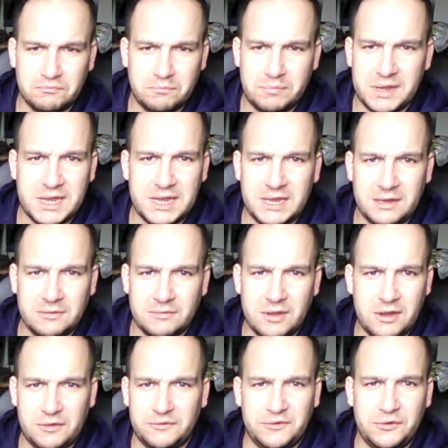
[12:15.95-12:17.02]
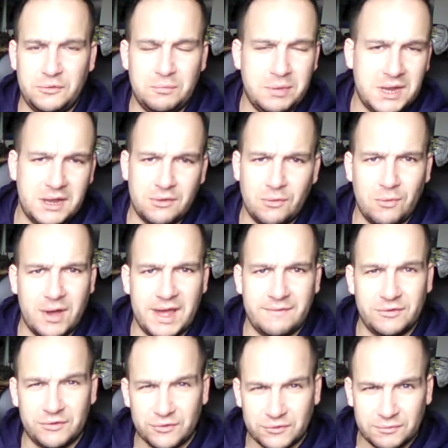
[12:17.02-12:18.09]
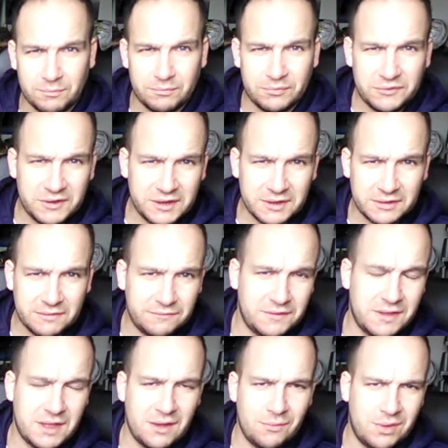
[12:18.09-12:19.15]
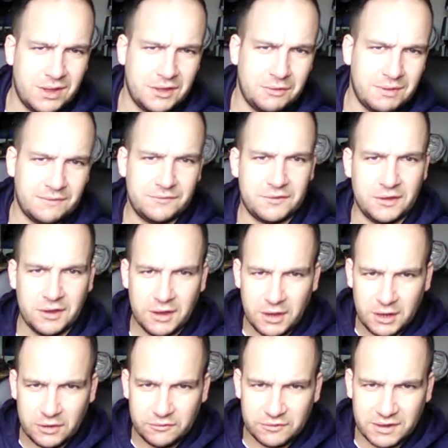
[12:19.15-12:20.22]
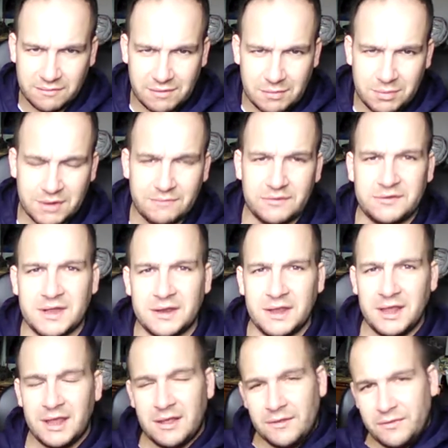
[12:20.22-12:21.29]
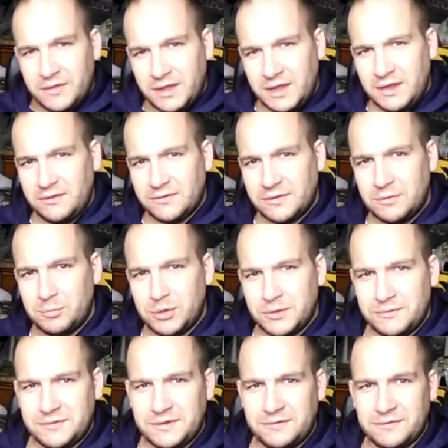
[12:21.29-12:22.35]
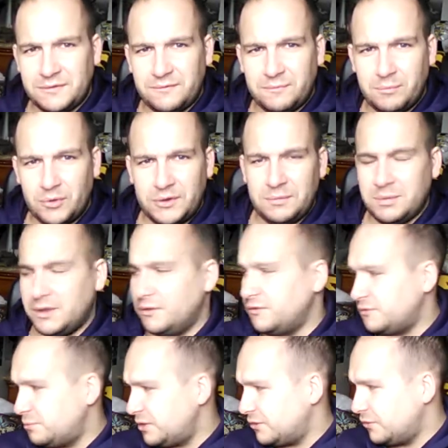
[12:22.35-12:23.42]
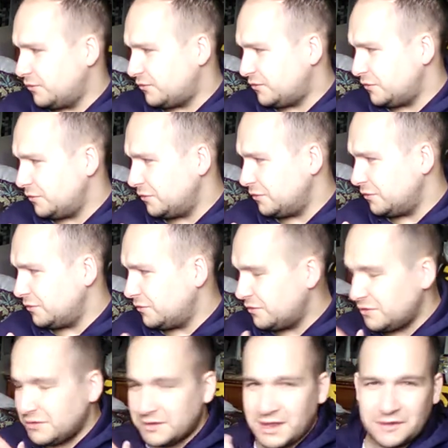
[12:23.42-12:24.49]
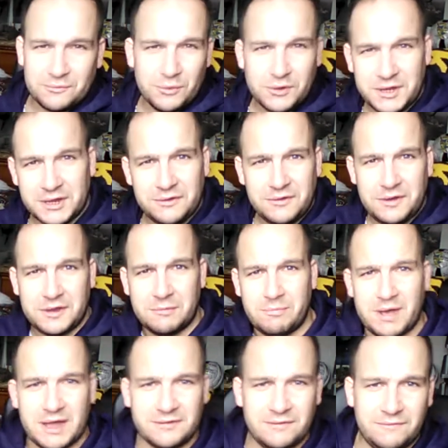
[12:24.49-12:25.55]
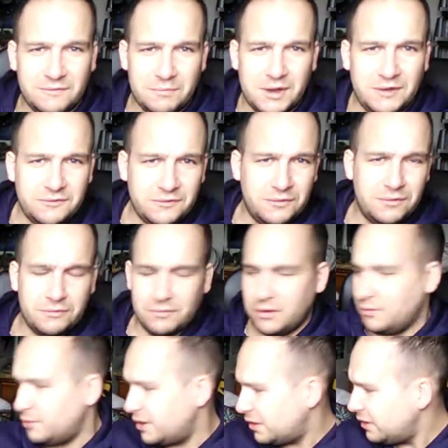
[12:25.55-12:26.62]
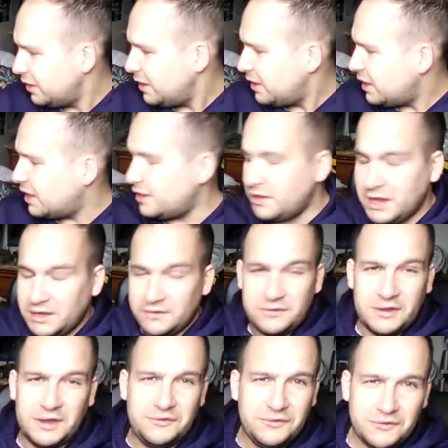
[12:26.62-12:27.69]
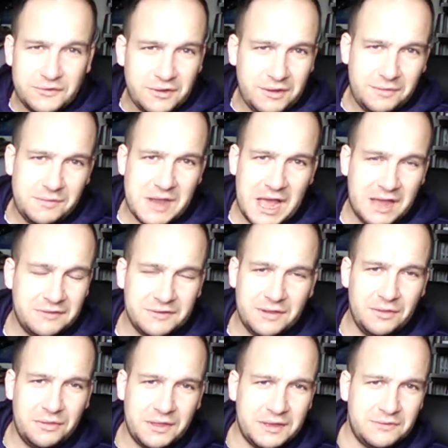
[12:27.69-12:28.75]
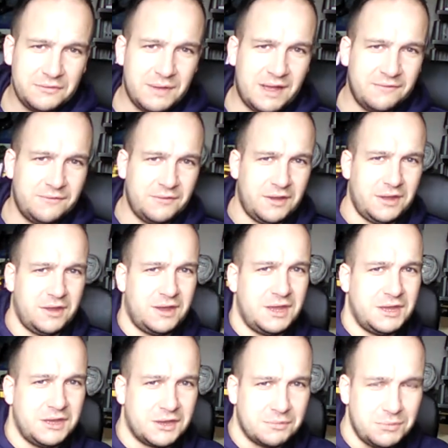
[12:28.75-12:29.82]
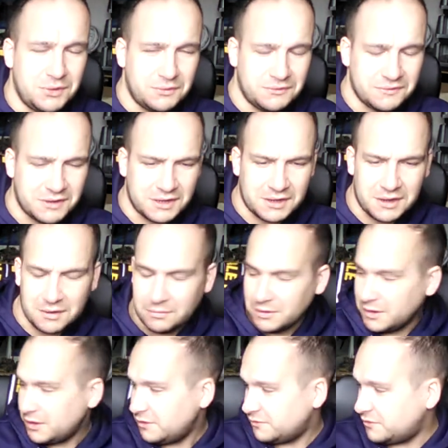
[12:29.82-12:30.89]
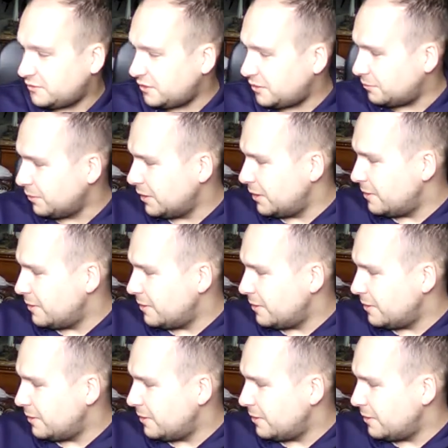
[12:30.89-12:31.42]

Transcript: B, 2B or whatever doesn't particularly fit that well, you have to just give it a bit of a sign. These are the beauties of buddy builds, because that's what you can do. You can pass information through, and it's just a nice little thing to have in your community, you know, to do.